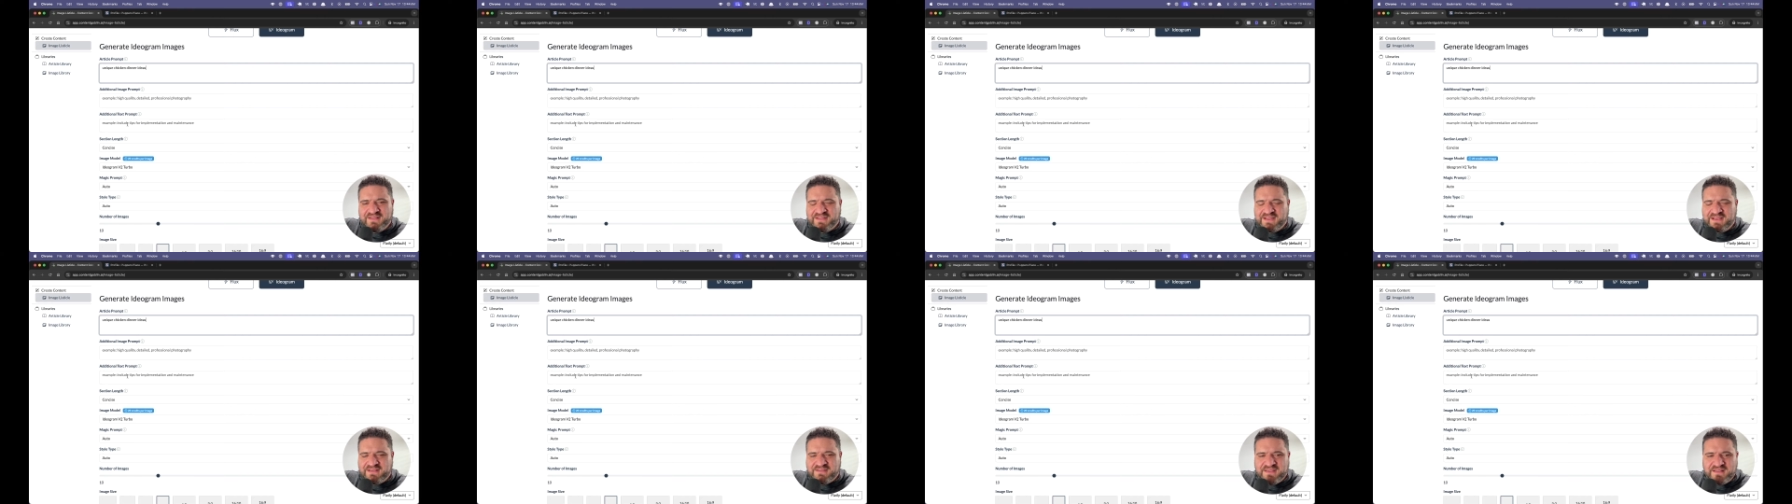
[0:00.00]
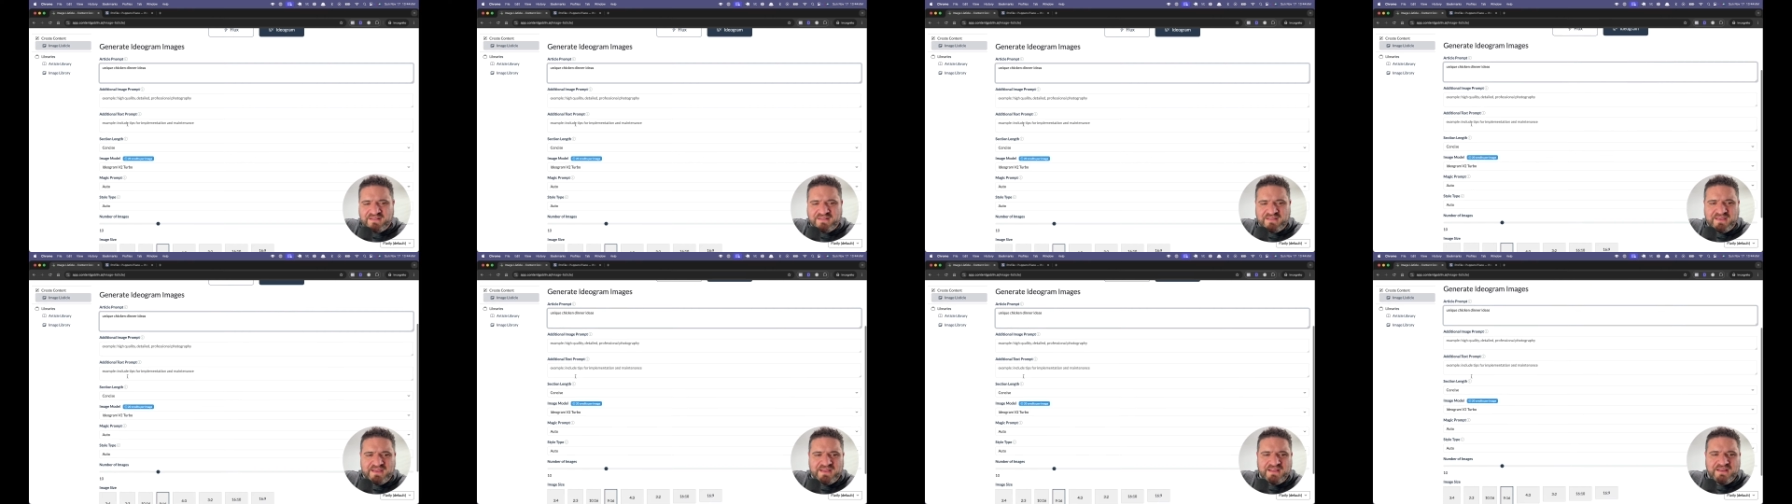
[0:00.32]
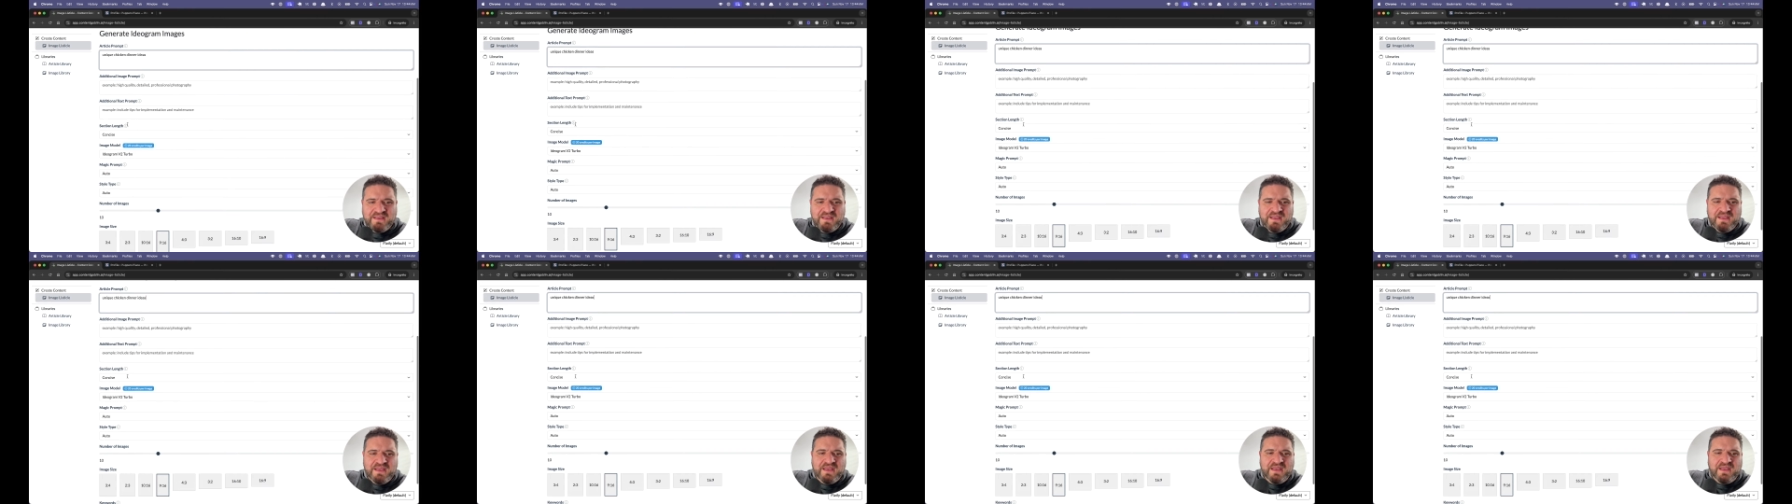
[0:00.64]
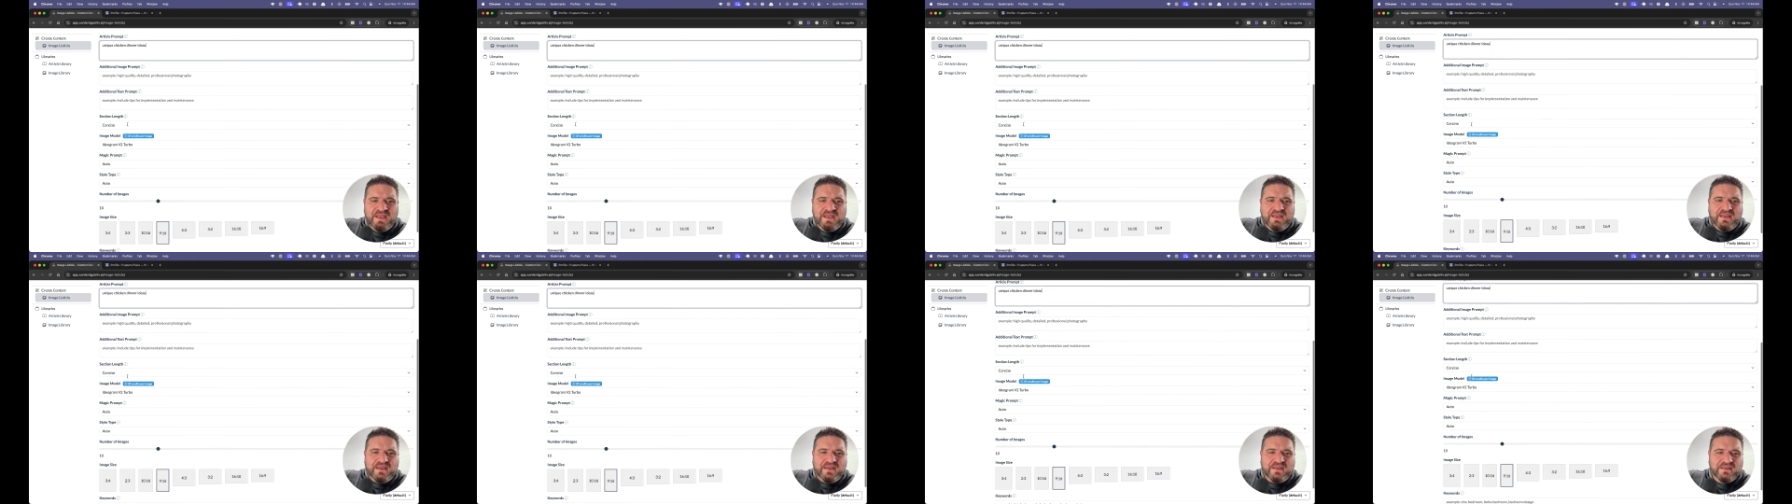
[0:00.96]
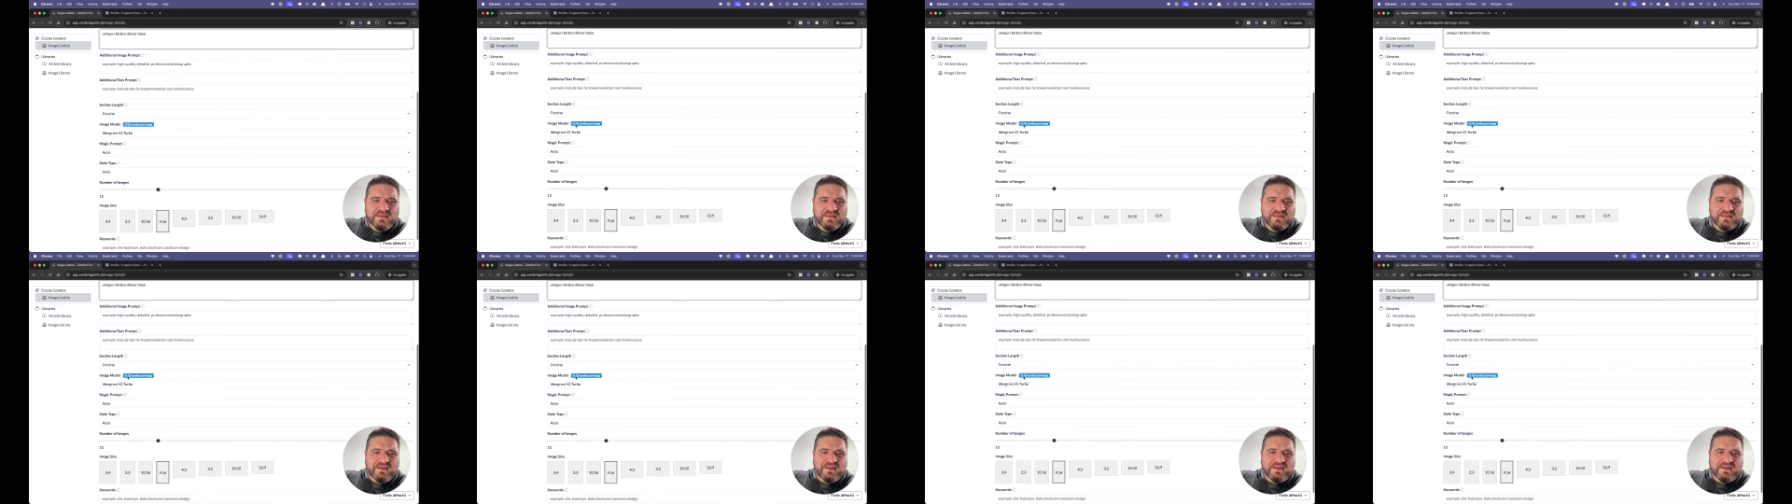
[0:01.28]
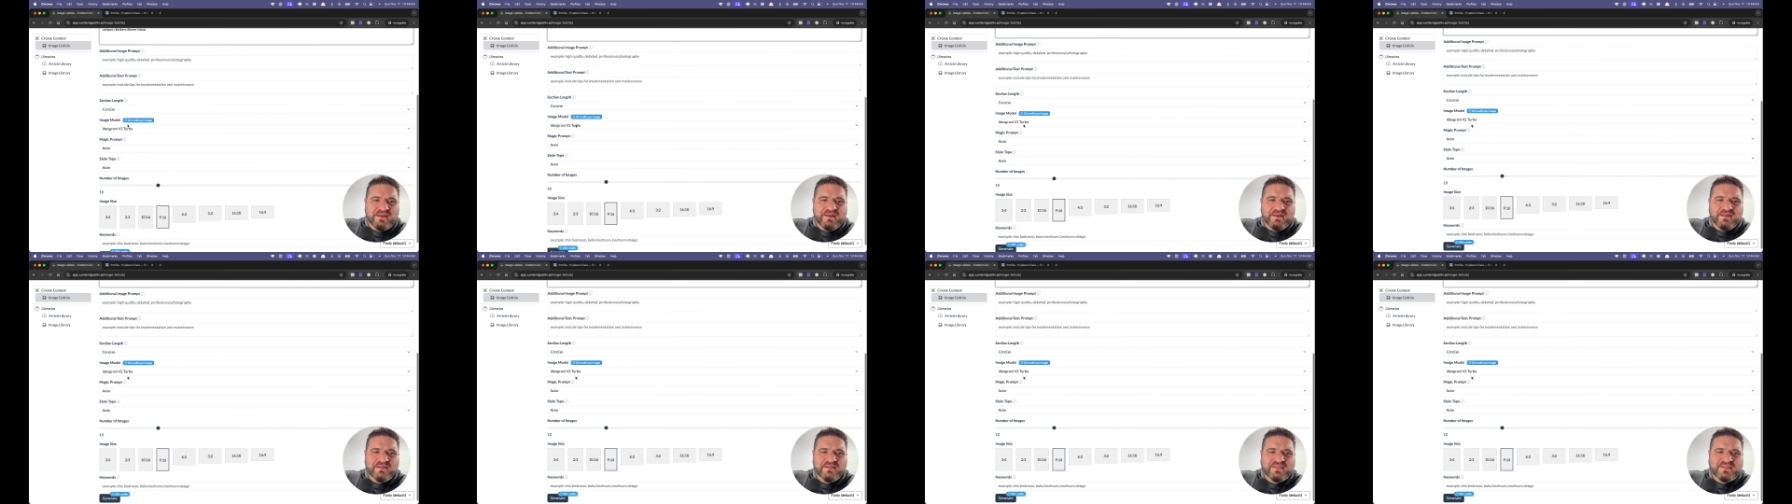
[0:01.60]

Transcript: things like that.